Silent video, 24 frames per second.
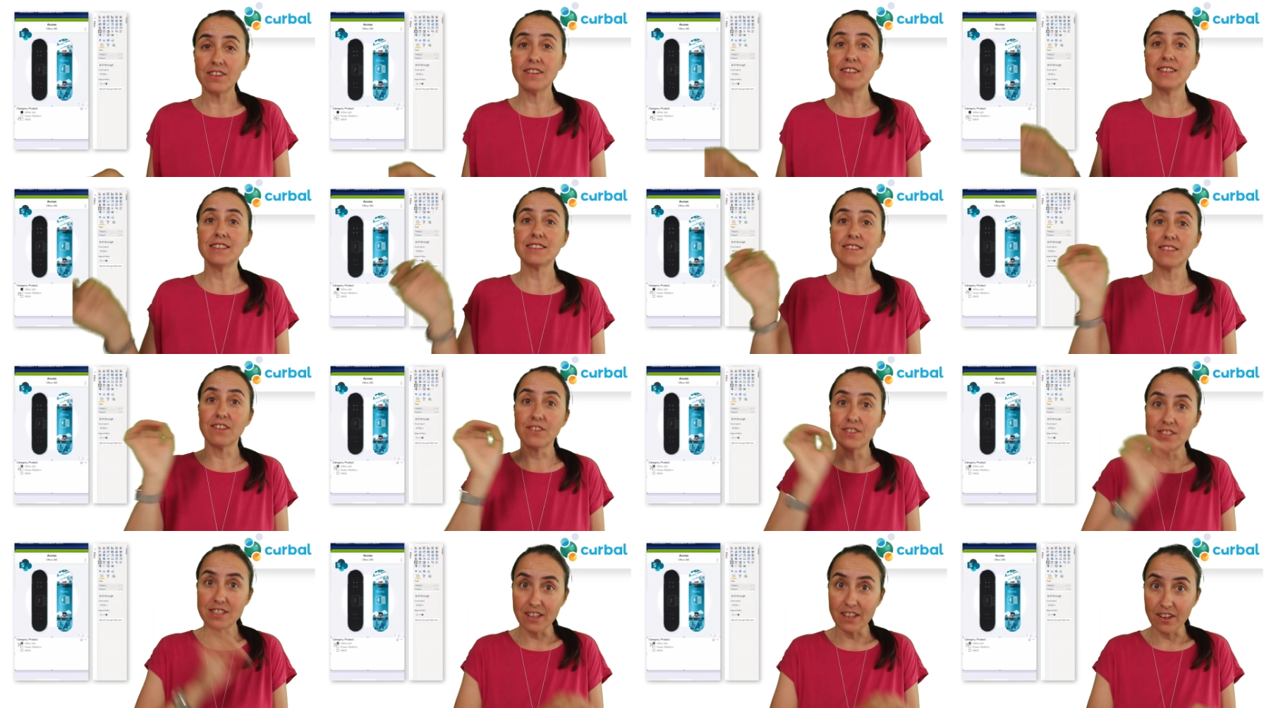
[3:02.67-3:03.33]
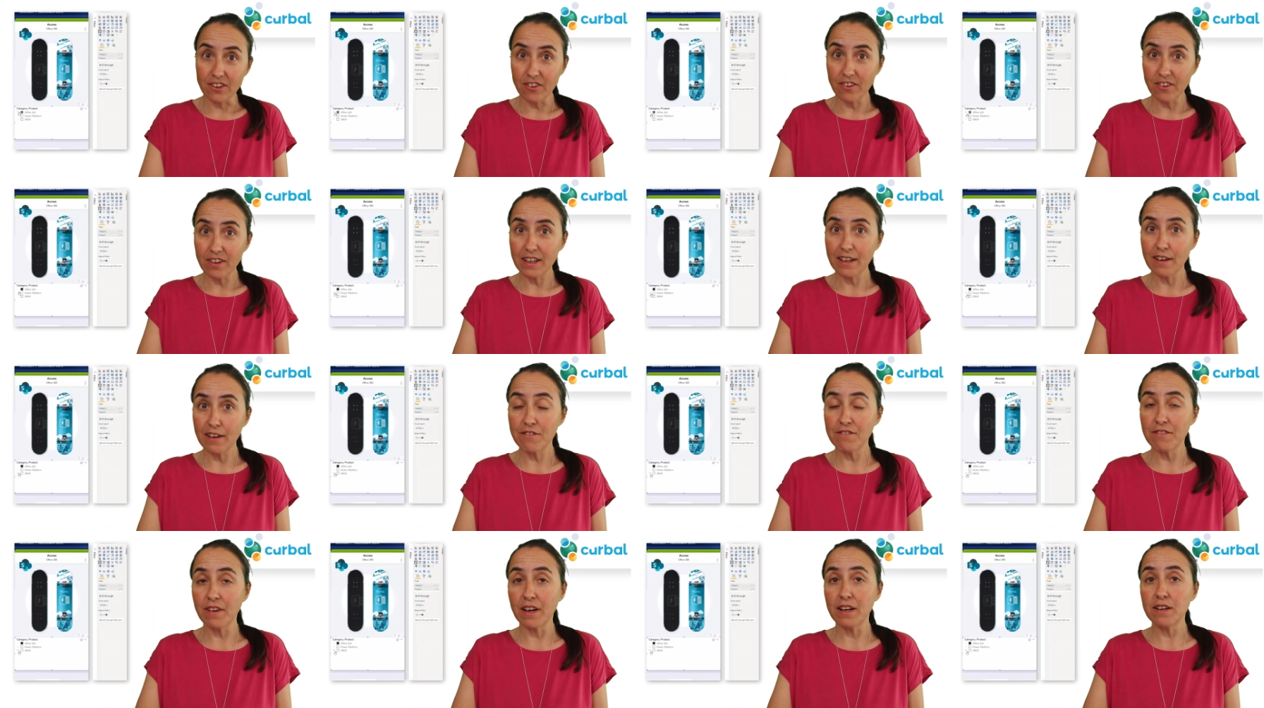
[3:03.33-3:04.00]
is now generally
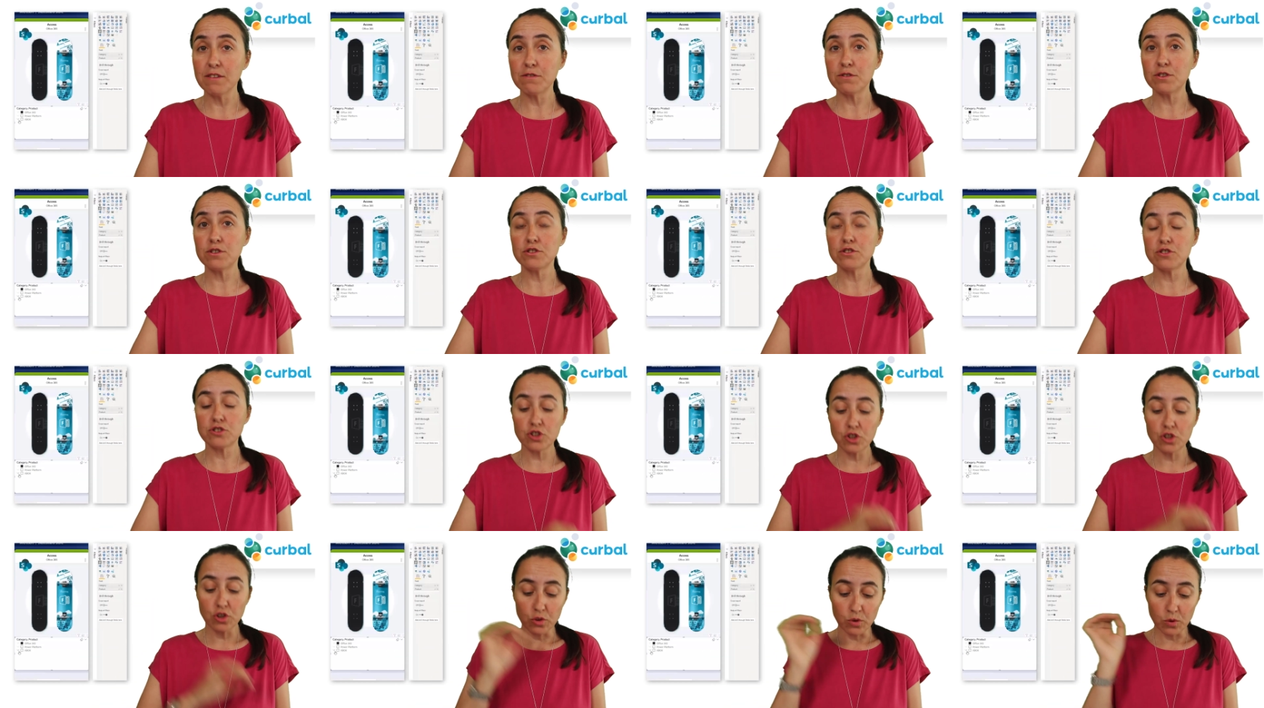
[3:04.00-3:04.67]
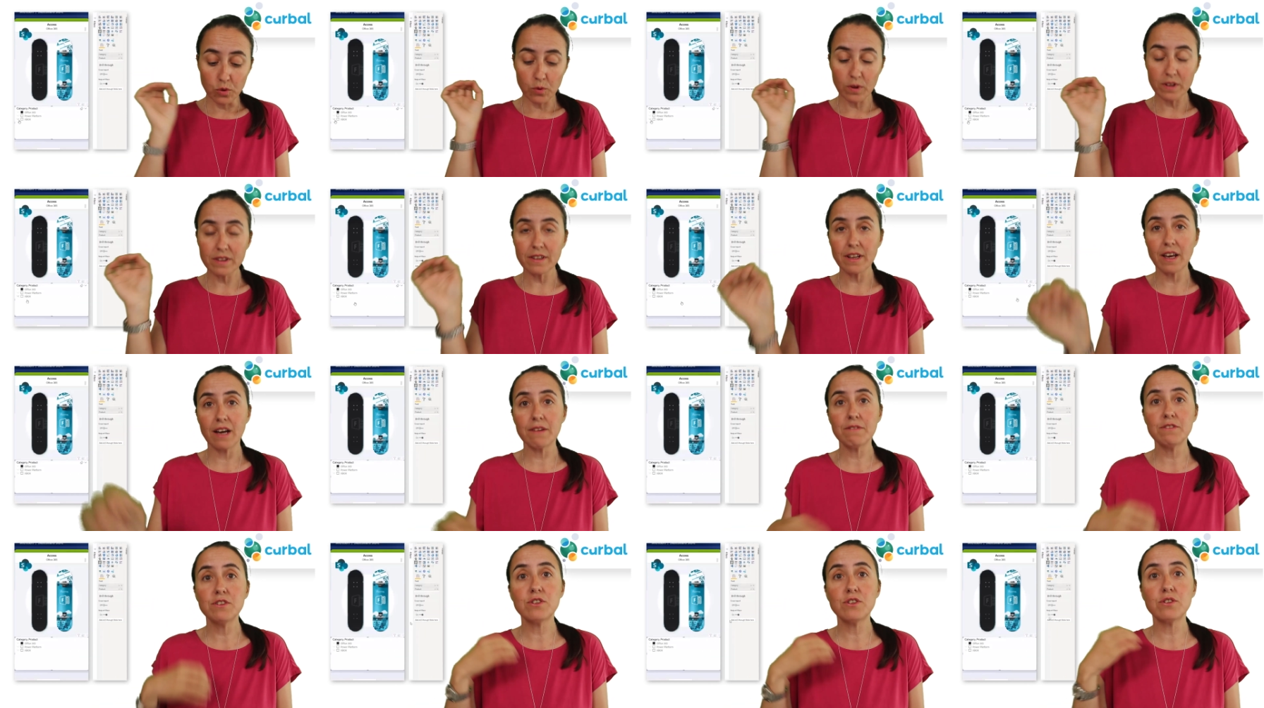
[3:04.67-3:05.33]
available too, and they
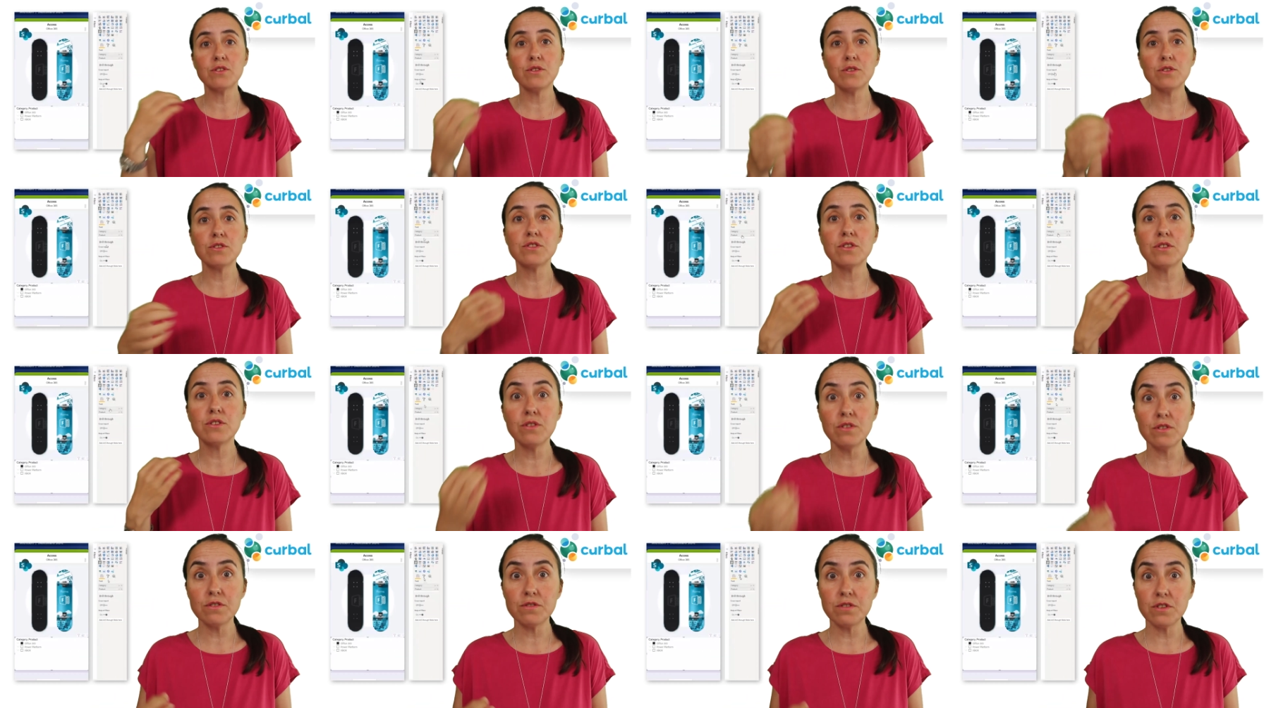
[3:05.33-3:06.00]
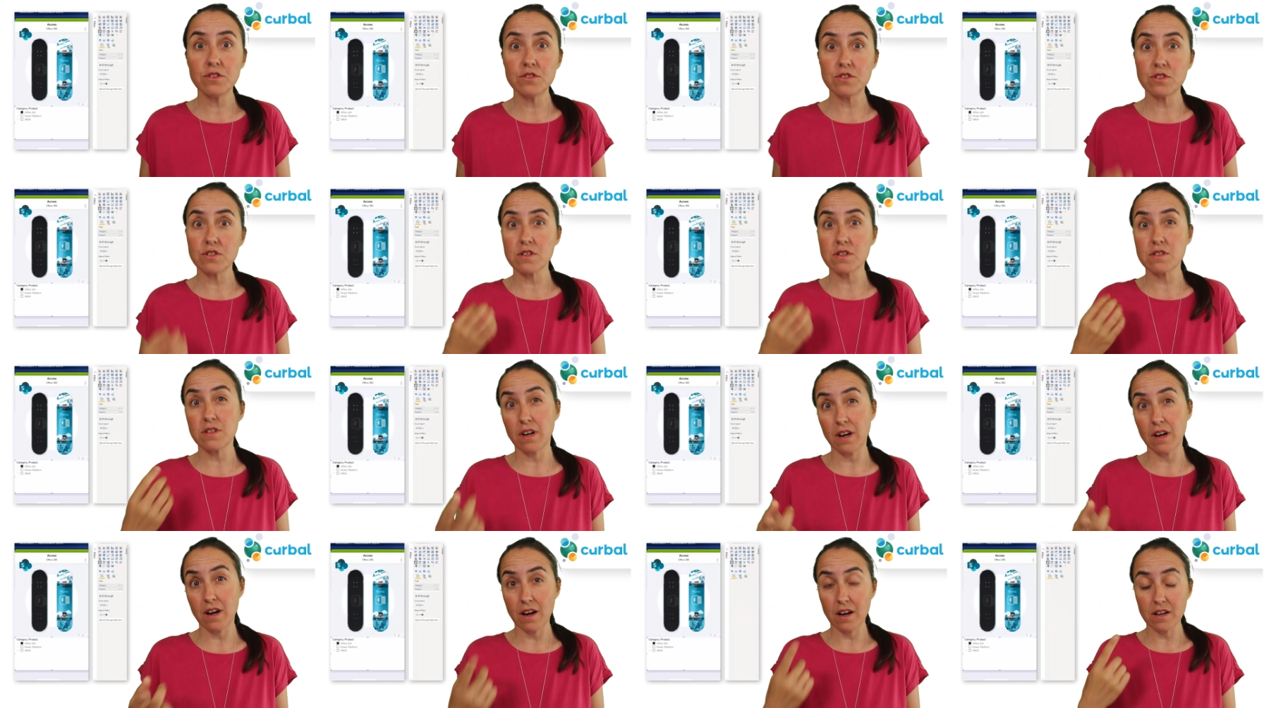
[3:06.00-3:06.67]
have introduced new features
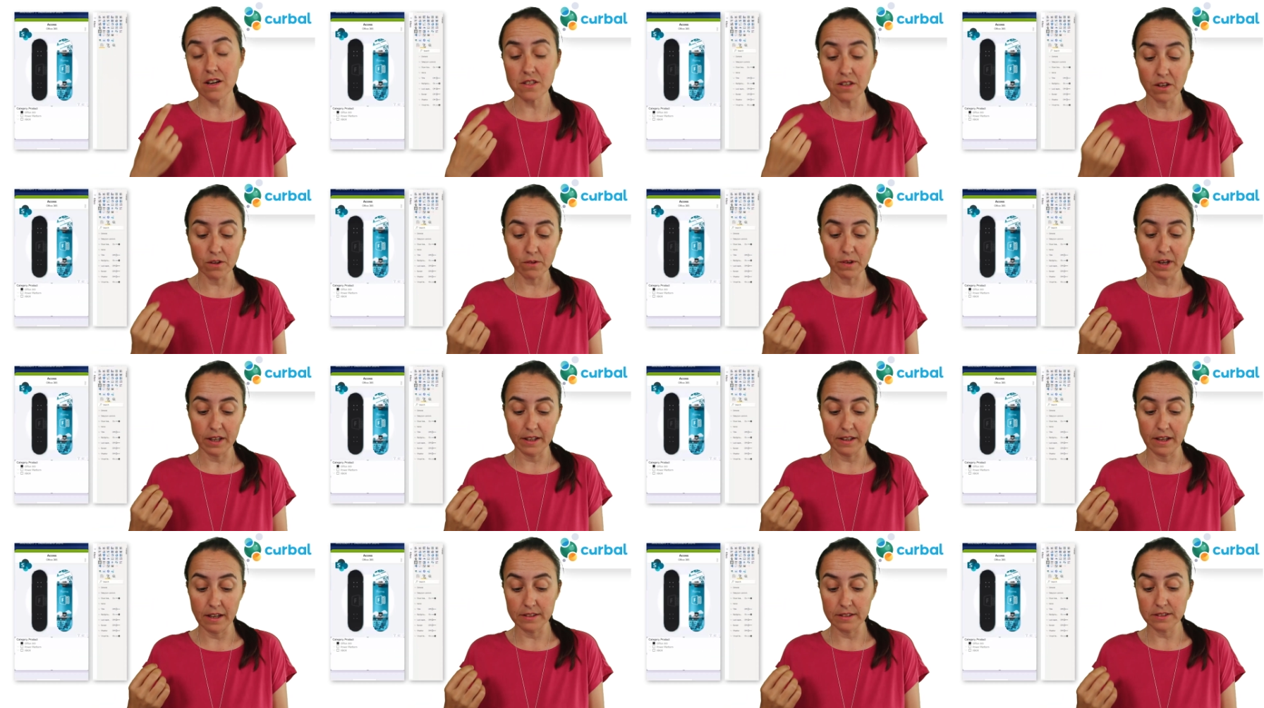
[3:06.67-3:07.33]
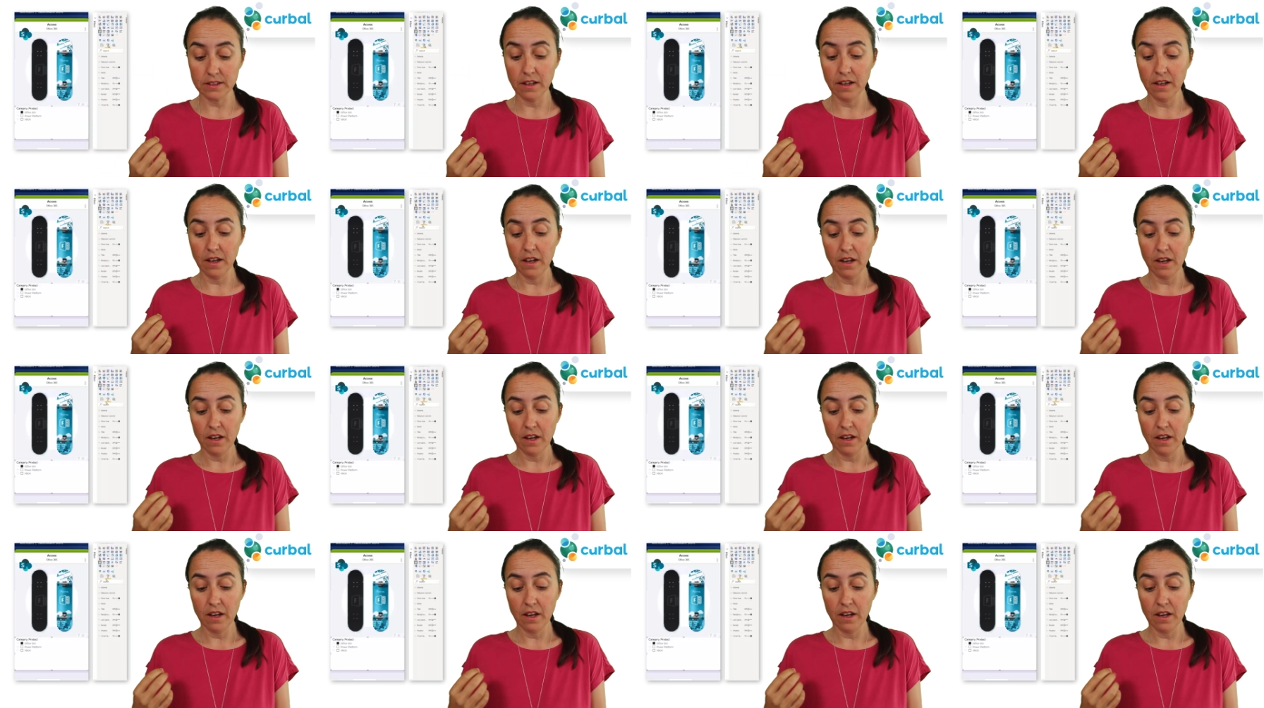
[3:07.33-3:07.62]
that are actually quite nice.